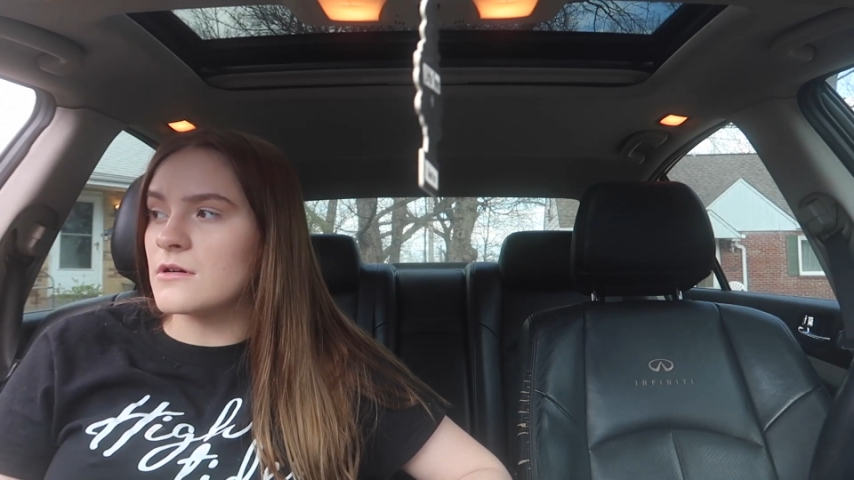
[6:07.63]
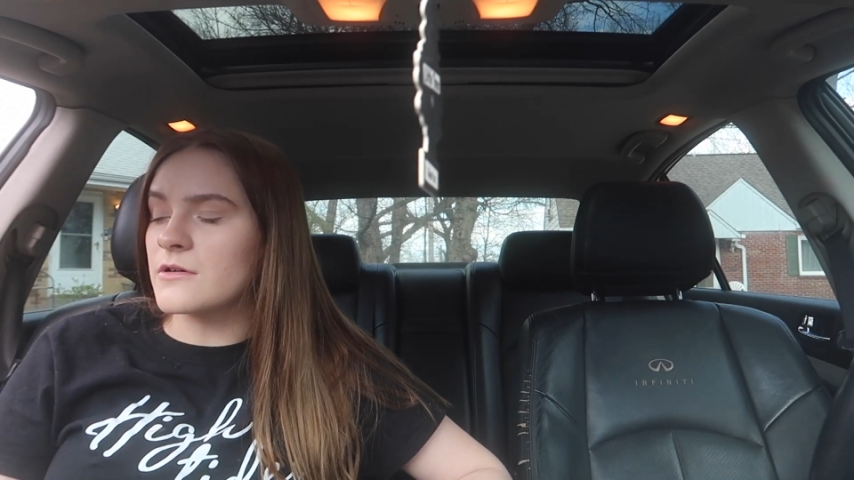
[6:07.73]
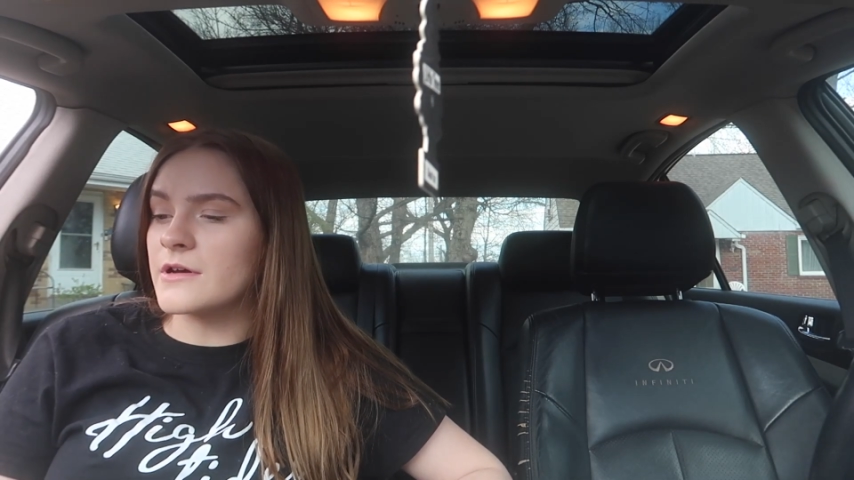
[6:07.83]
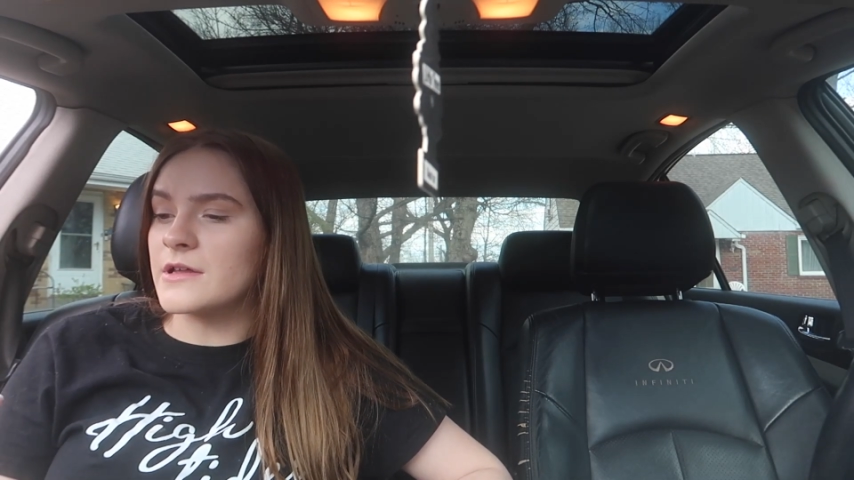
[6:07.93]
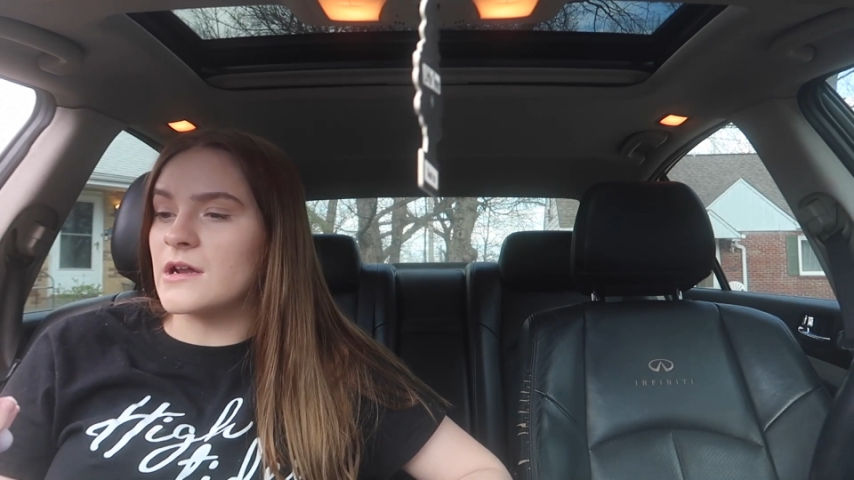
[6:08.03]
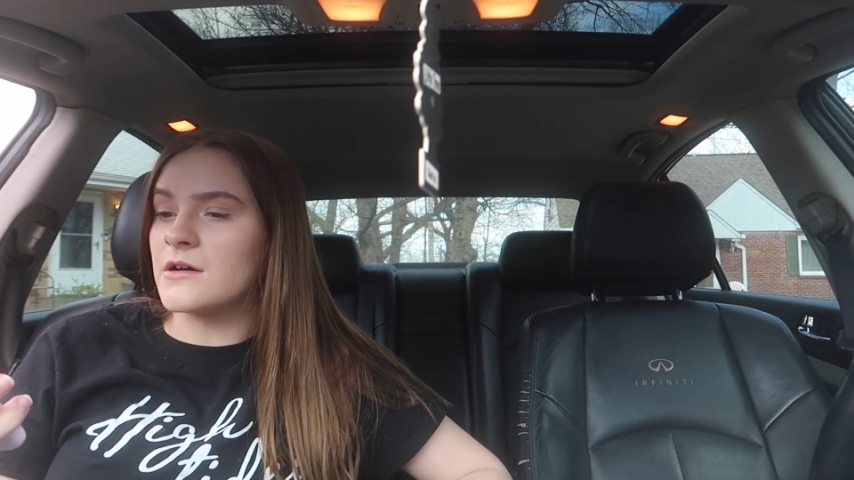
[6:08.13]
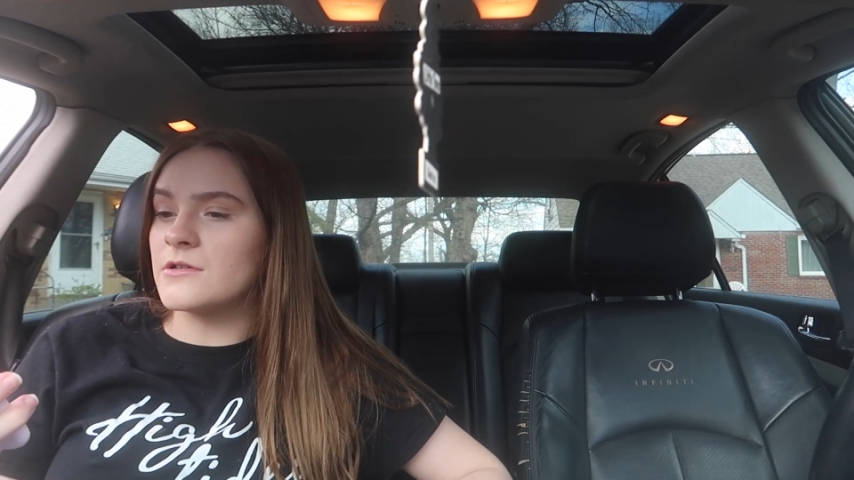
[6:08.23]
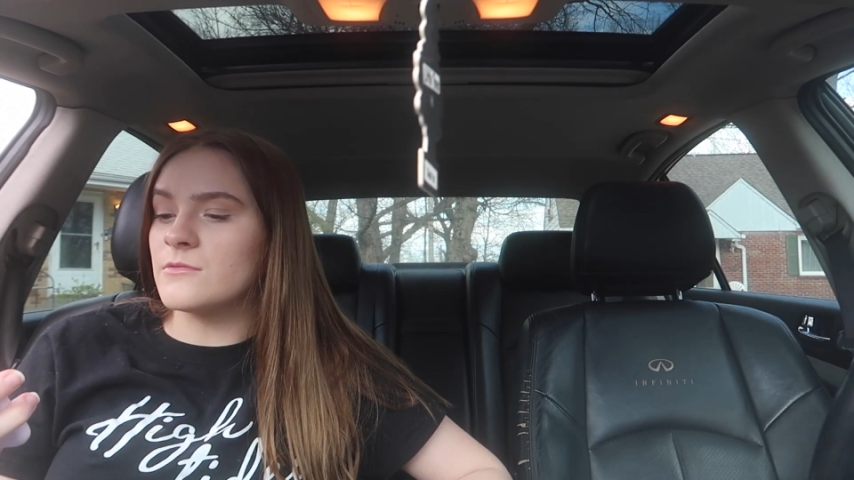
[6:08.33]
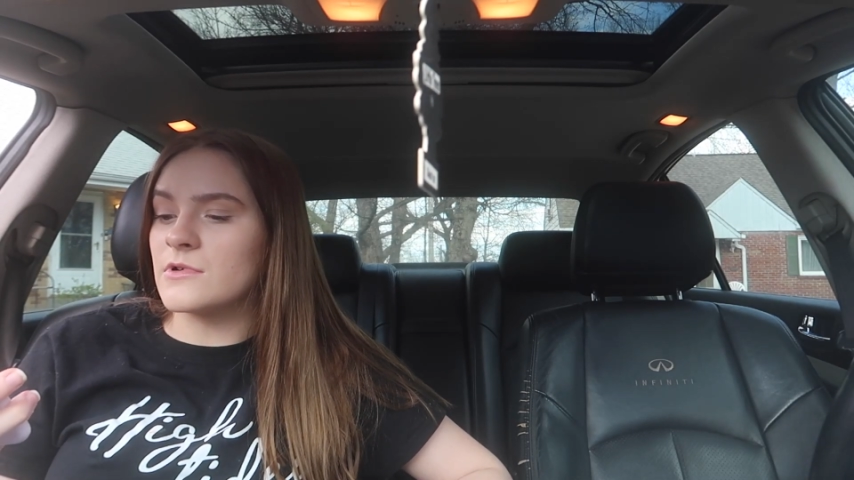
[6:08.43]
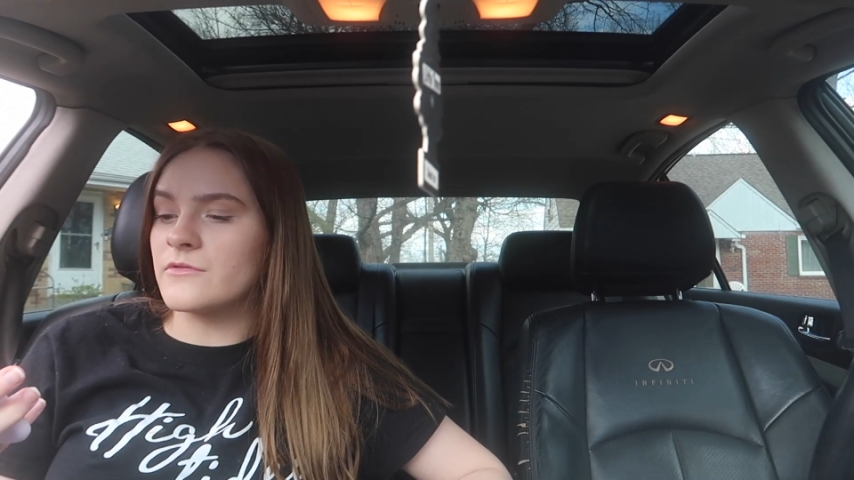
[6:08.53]
Okay, now
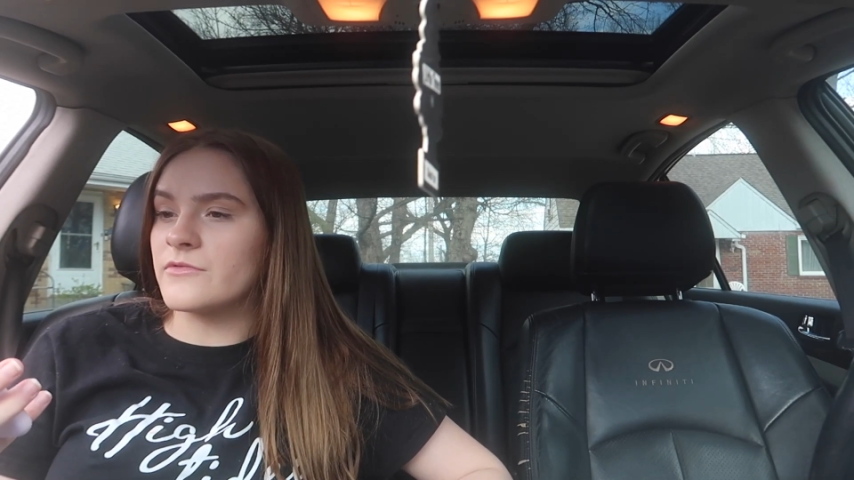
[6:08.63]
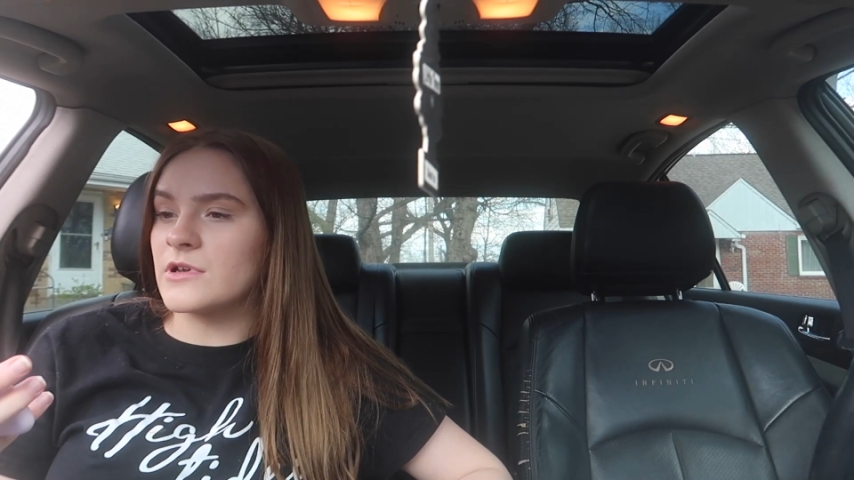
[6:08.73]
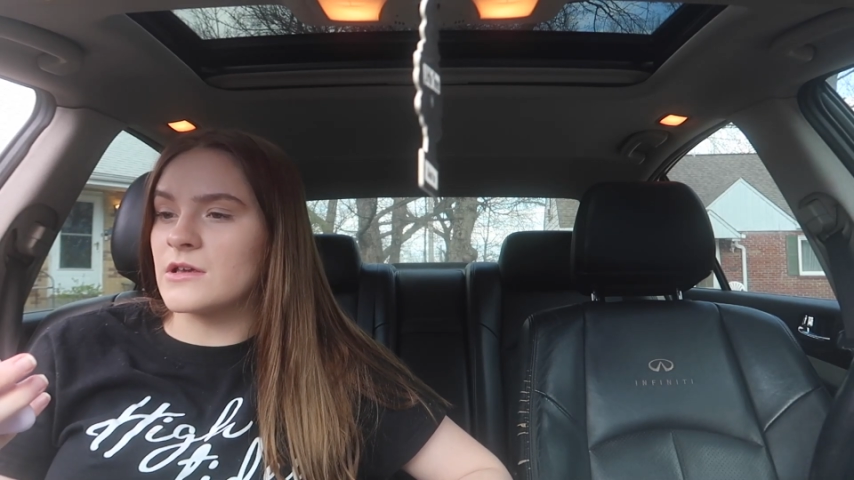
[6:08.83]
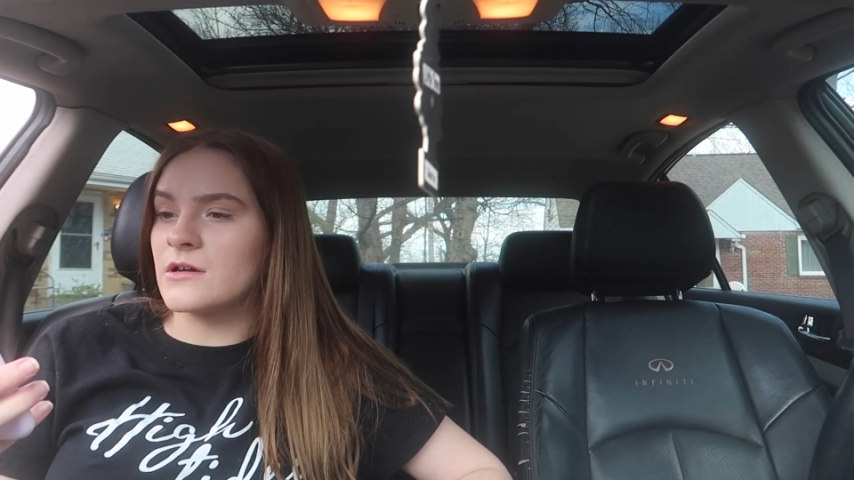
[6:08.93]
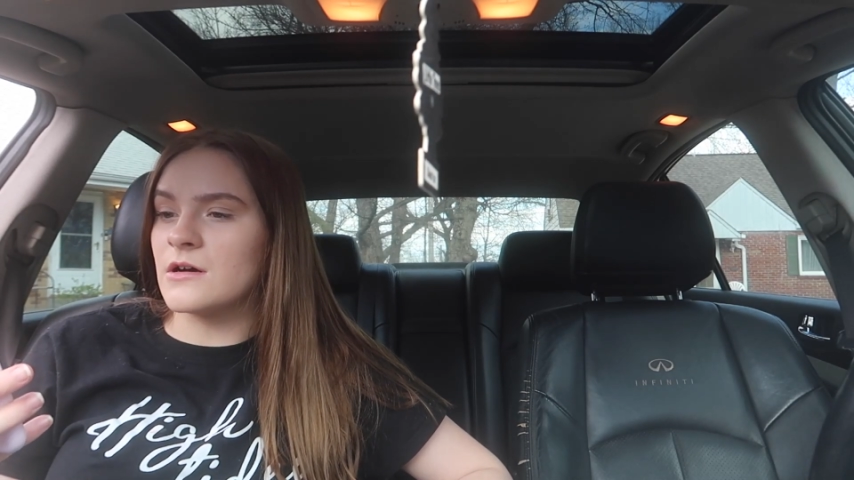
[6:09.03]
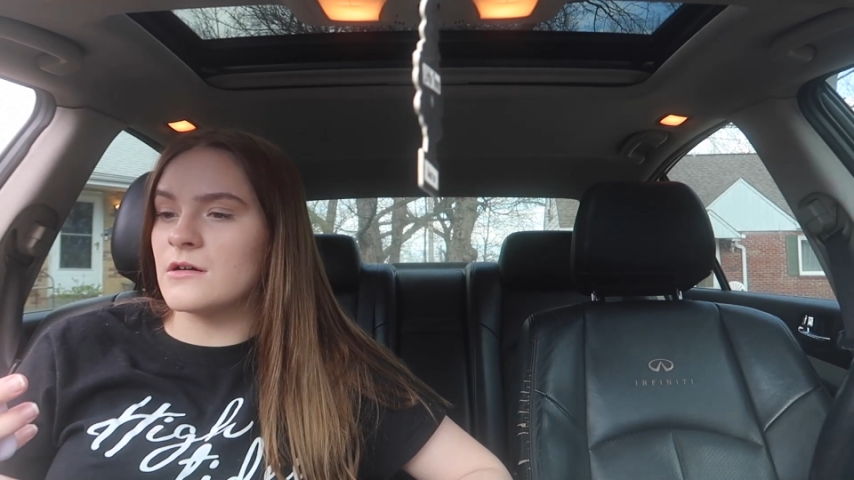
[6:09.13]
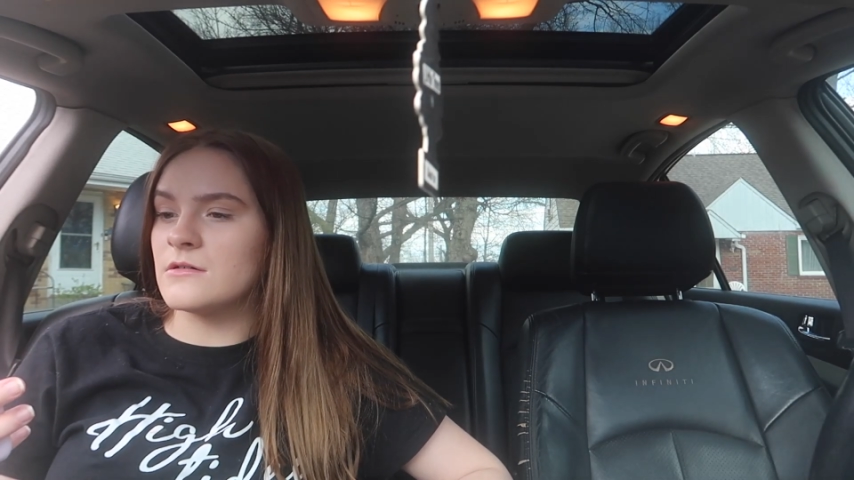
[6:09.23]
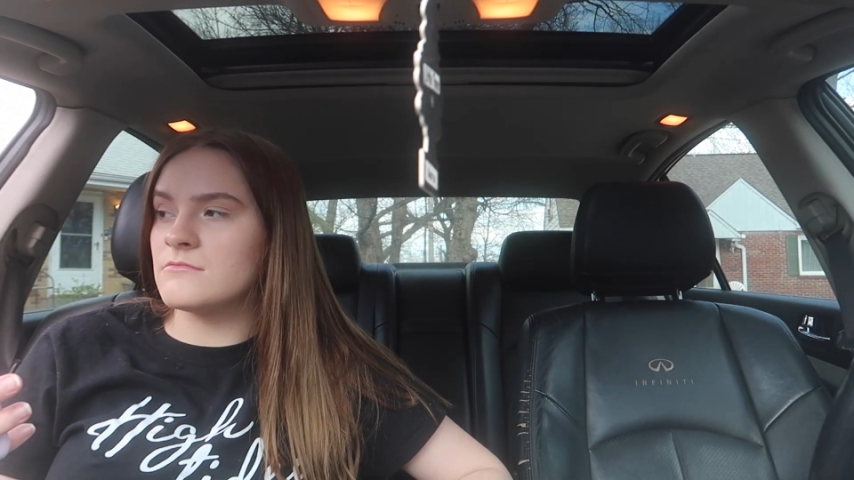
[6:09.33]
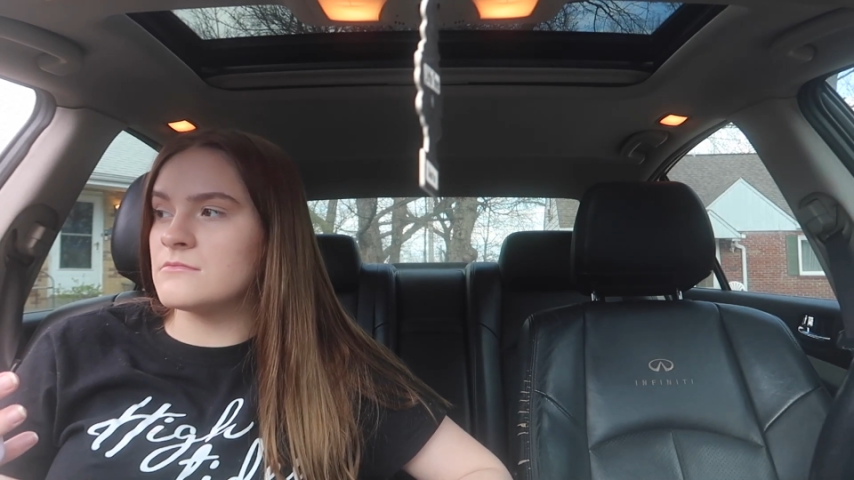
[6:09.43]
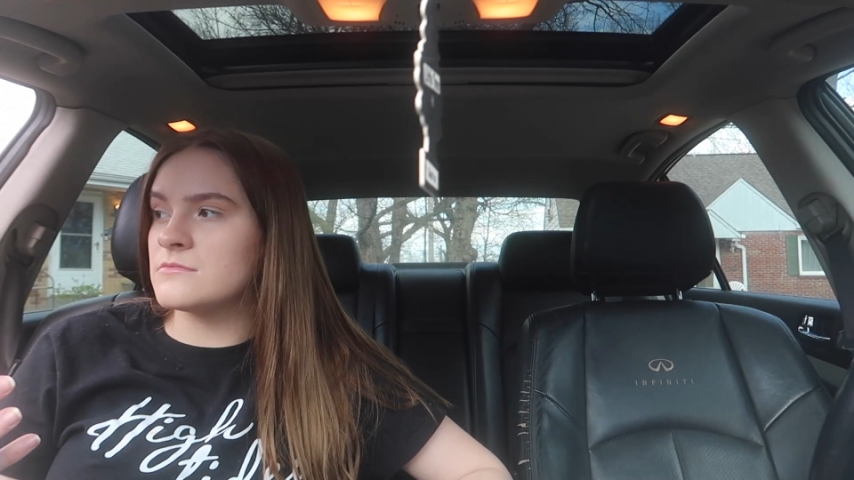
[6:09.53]
you want to freaking
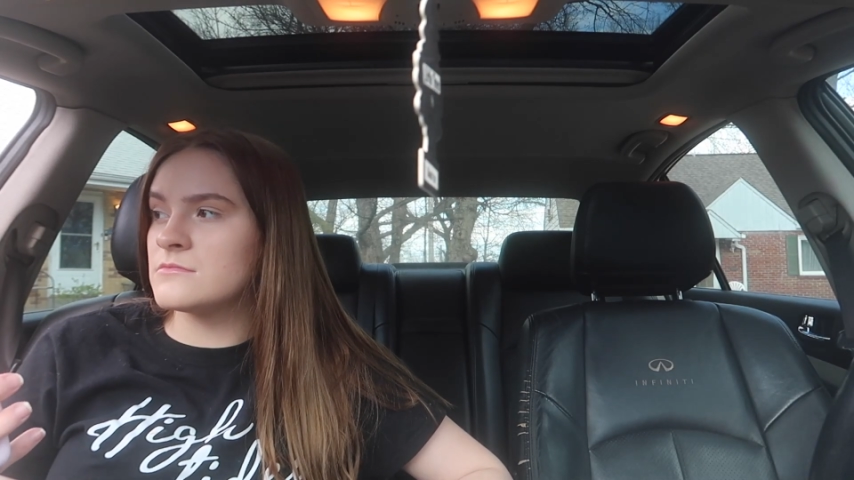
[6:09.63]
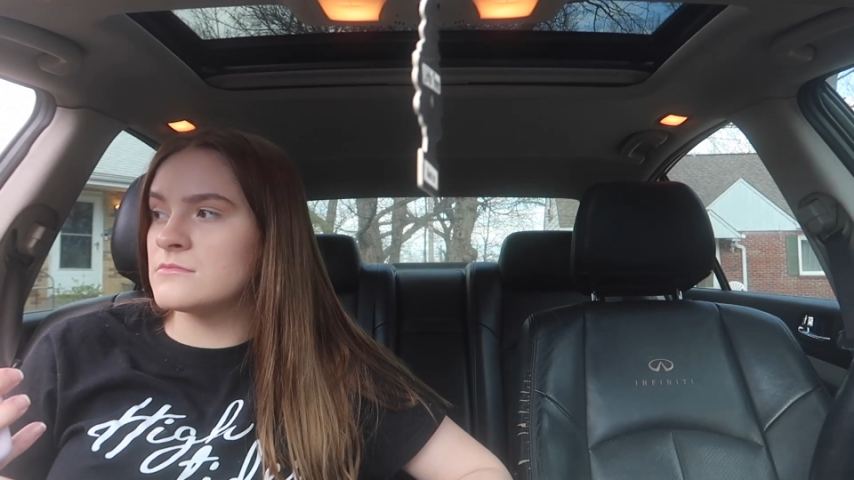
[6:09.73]
come.